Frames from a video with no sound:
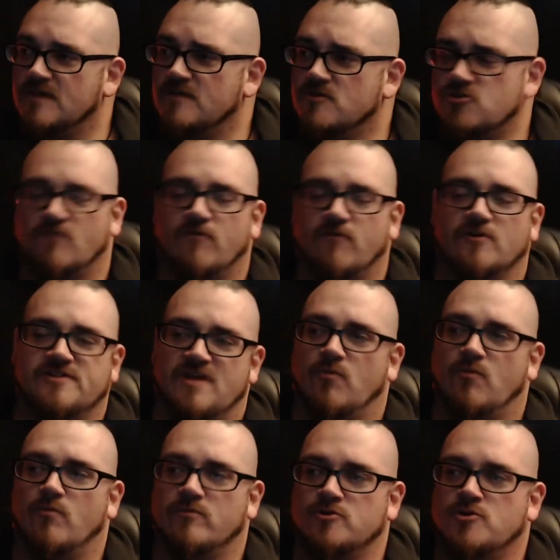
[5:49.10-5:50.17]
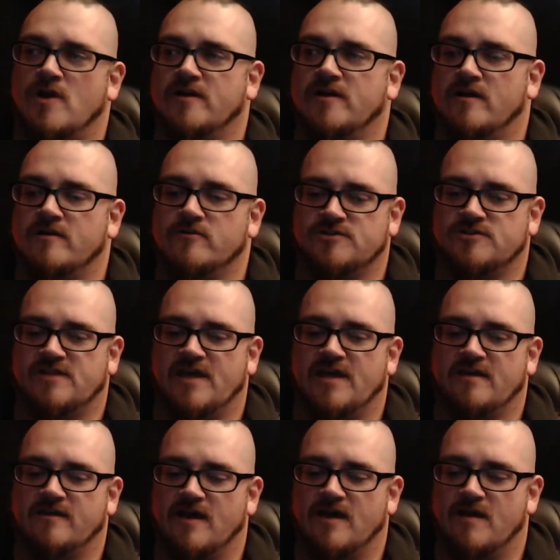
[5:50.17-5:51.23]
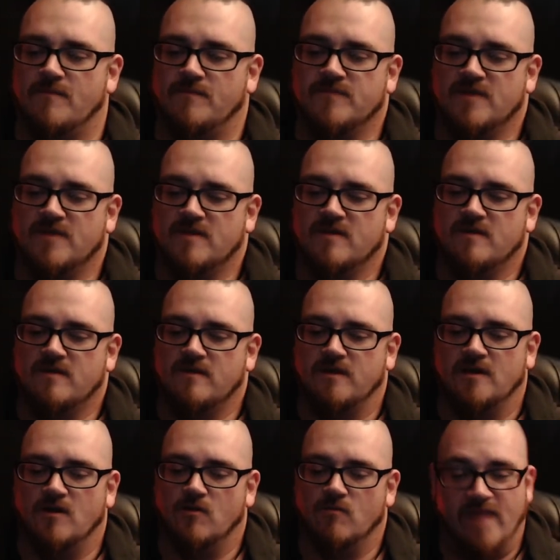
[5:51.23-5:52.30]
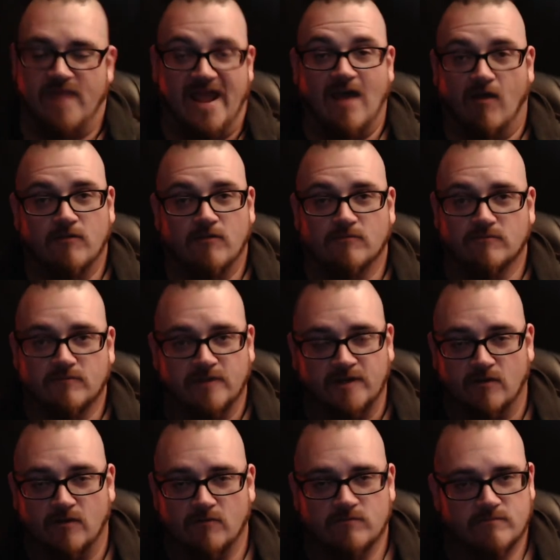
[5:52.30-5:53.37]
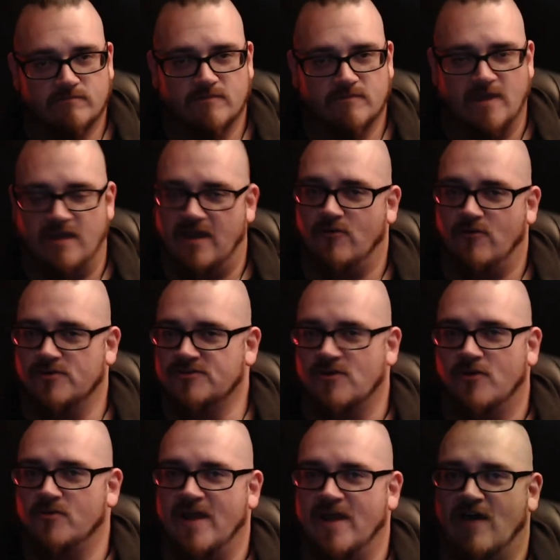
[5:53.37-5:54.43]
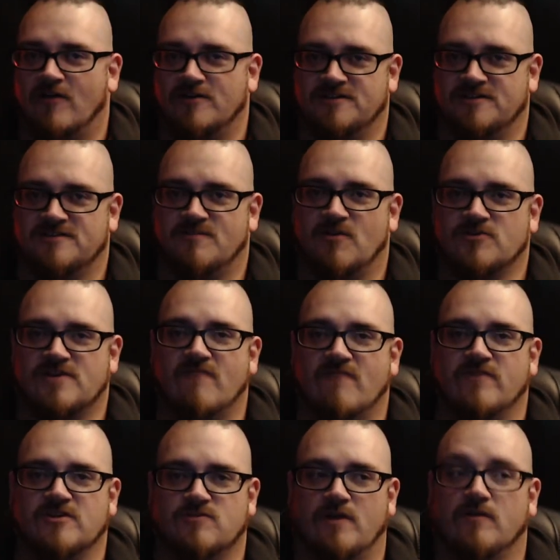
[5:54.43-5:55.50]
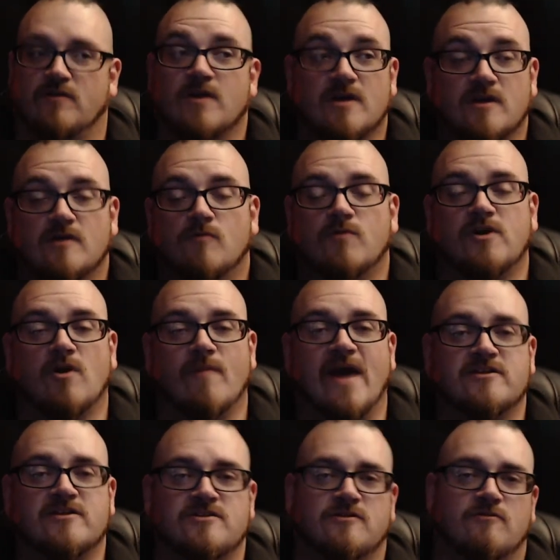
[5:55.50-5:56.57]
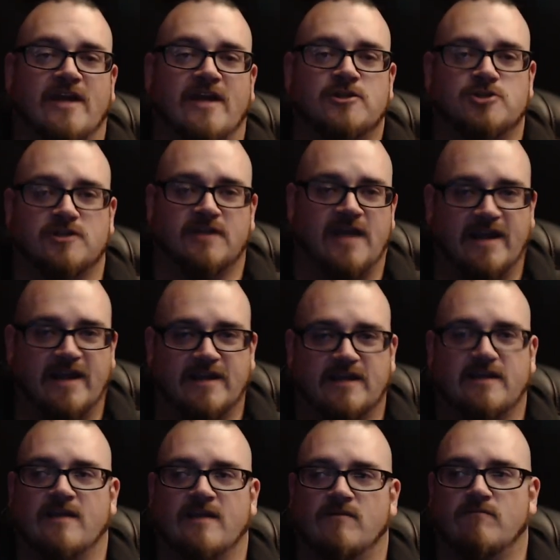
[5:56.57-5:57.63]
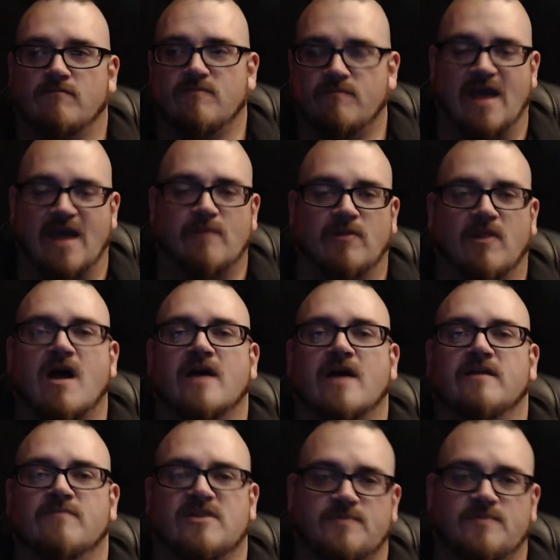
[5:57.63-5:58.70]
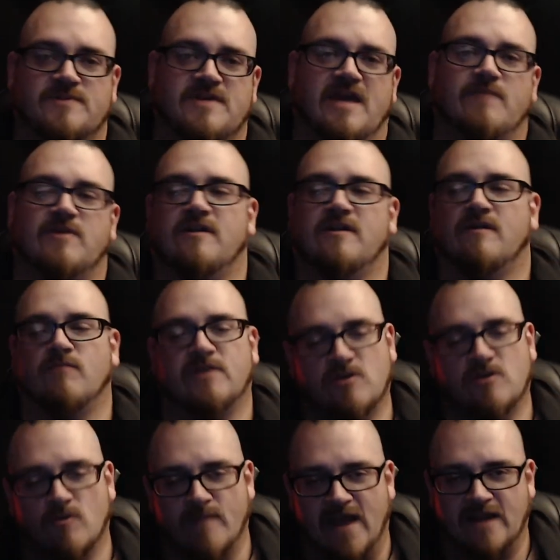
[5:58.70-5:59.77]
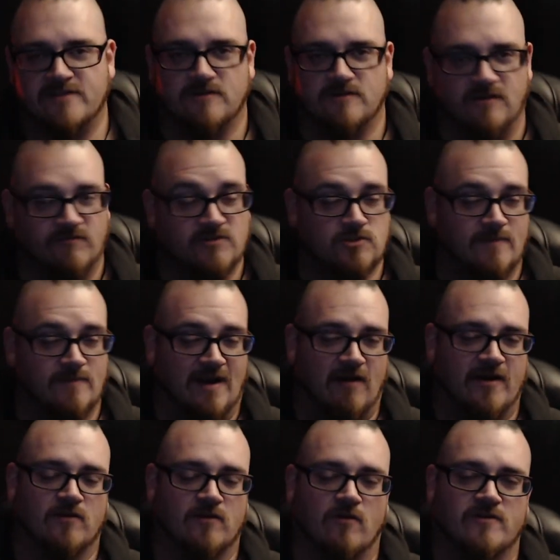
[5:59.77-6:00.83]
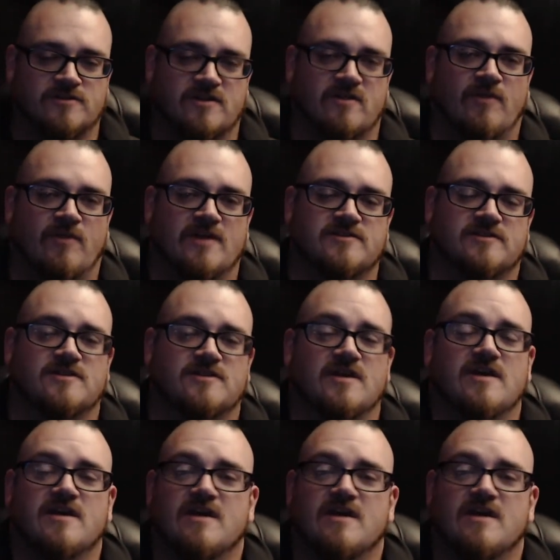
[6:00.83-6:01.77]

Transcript: So, for example, when we're trying to understand, Baal, I always go to Baal because he's the most obvious one. We go back to ancient Canaan and Babylon and Mesopotamia, and then we can go back to even Samaria and all these other places.